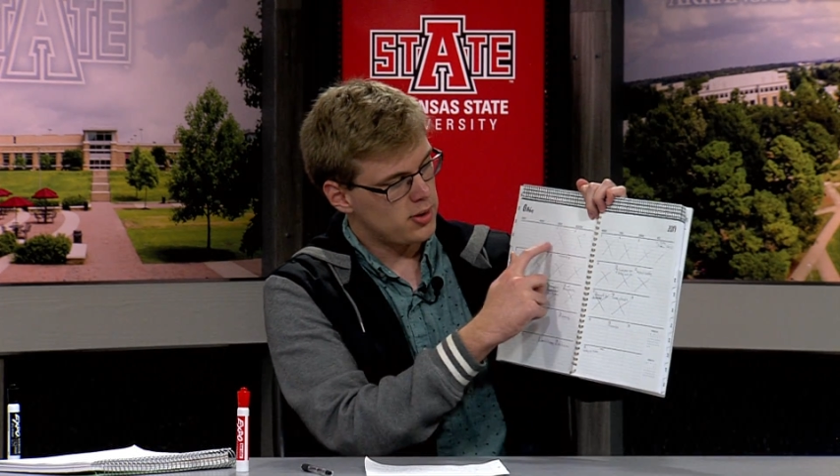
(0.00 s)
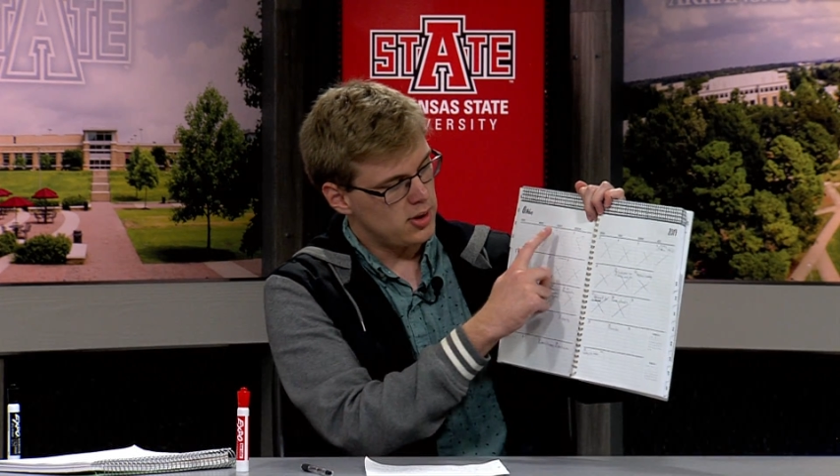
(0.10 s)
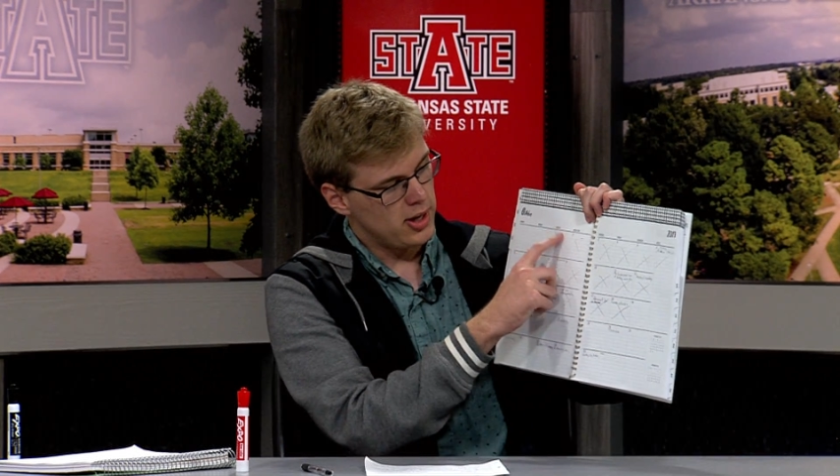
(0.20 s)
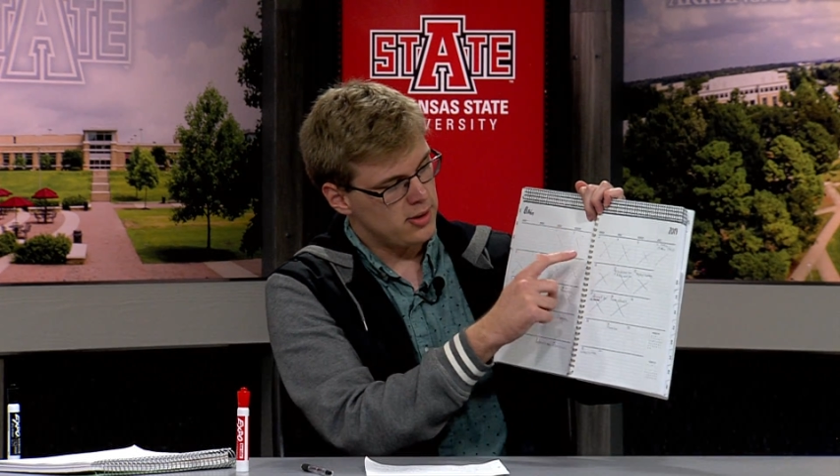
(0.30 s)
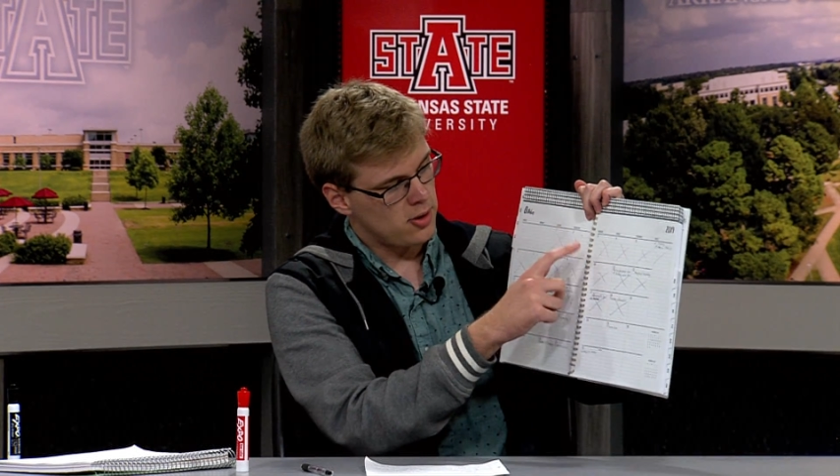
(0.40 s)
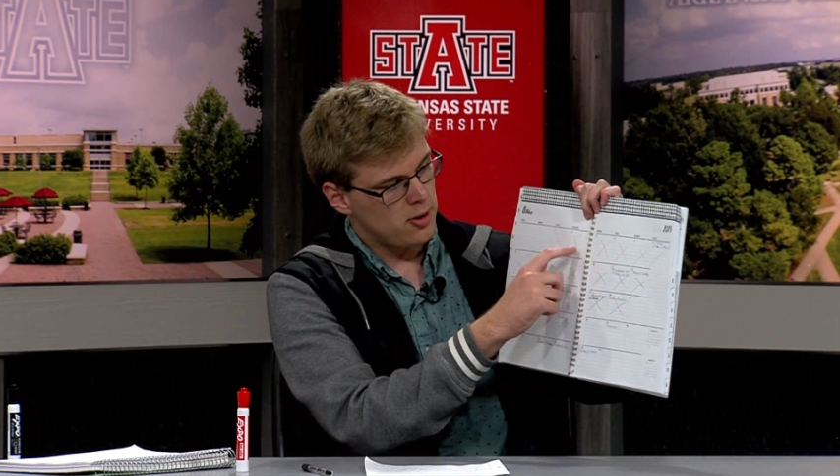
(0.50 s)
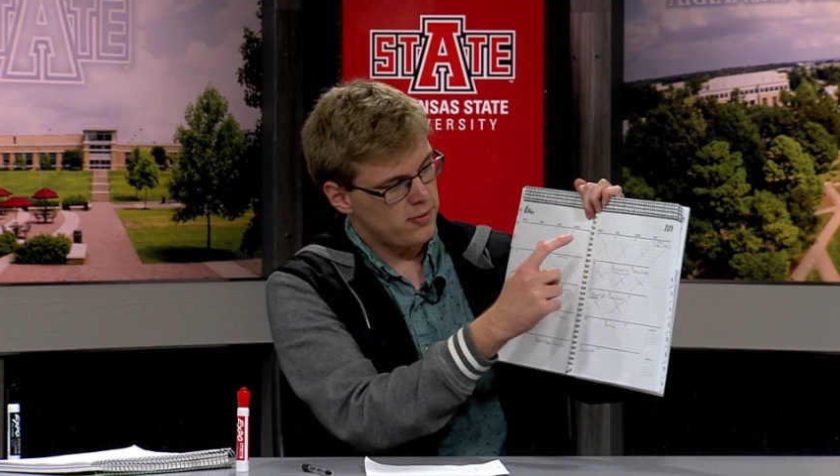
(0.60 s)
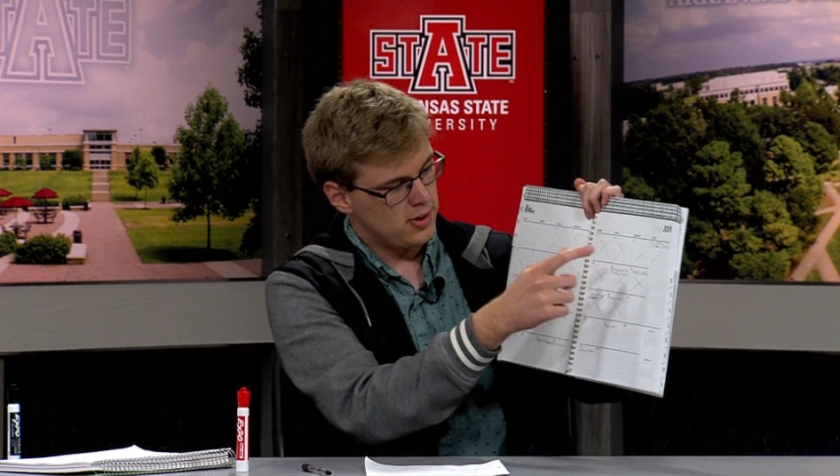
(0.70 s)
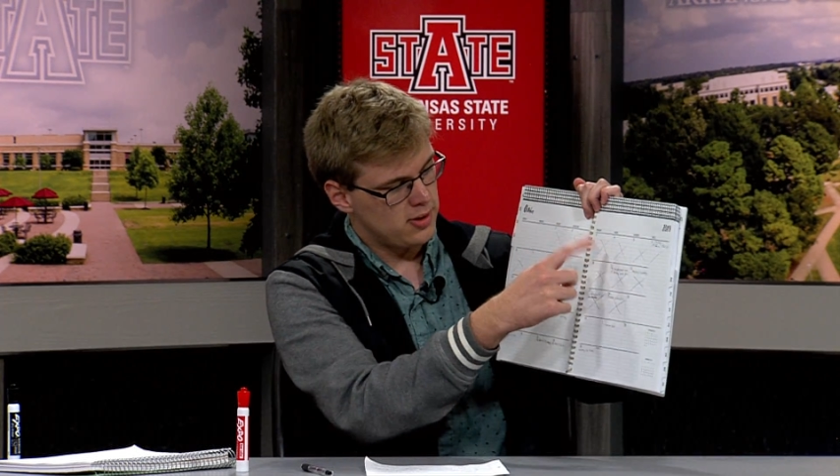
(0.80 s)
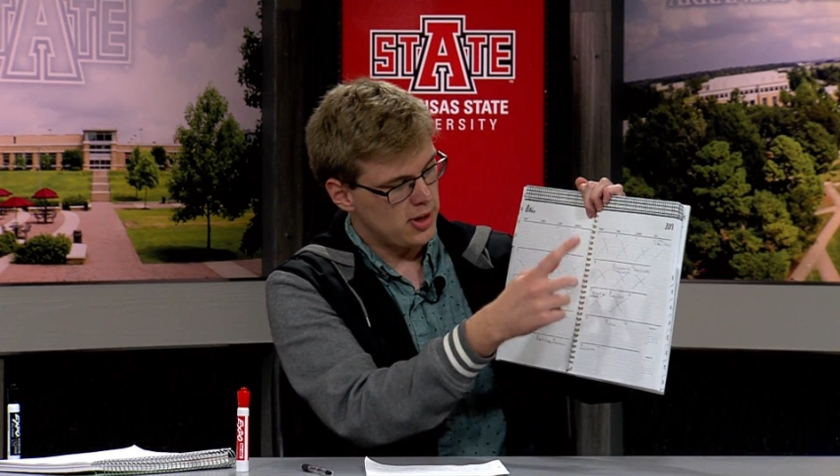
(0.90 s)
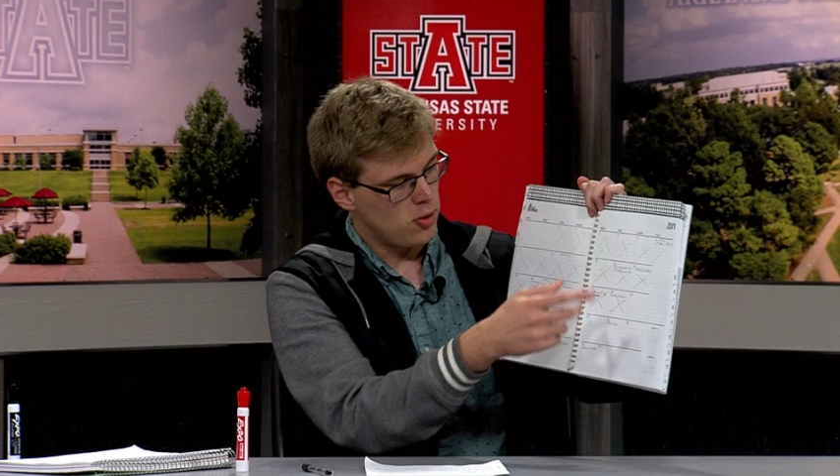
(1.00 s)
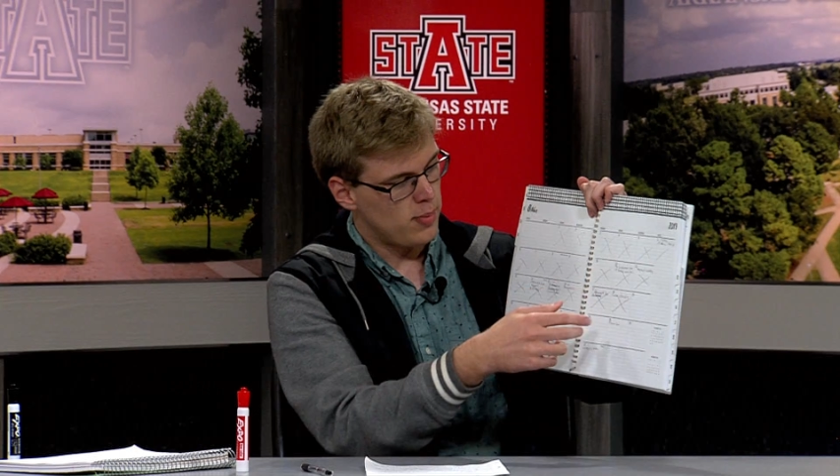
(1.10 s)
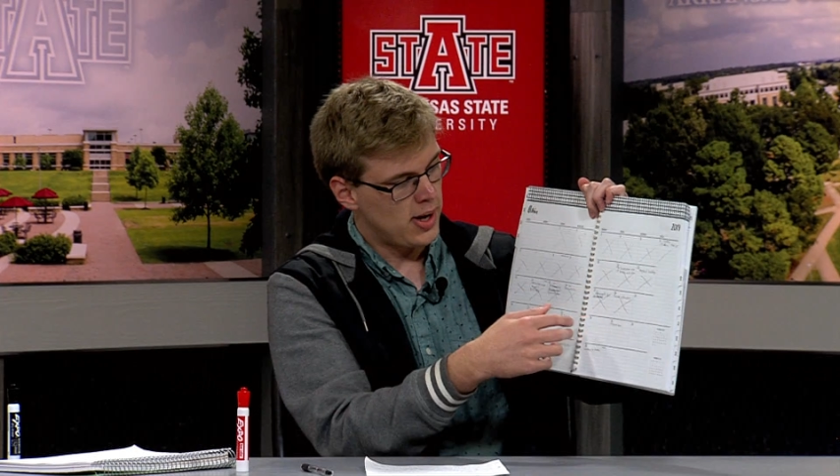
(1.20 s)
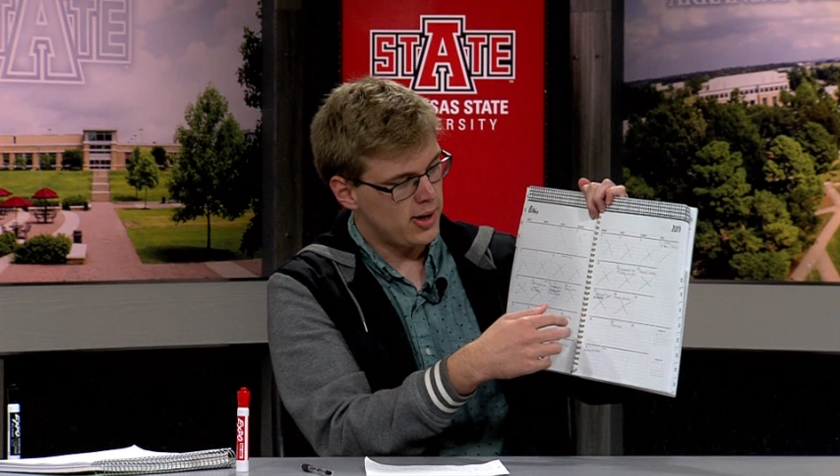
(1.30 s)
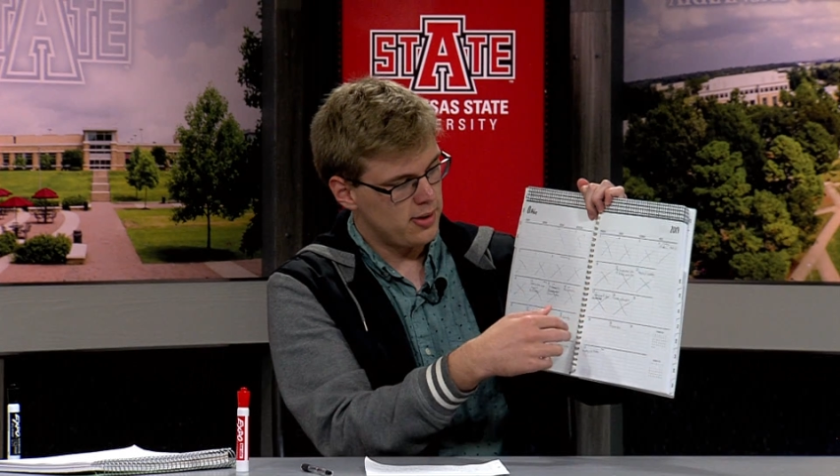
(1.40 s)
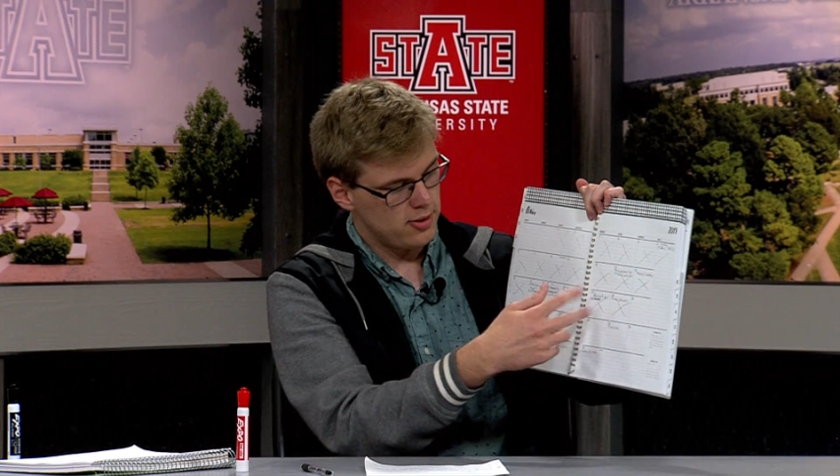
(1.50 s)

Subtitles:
the days off as they go by.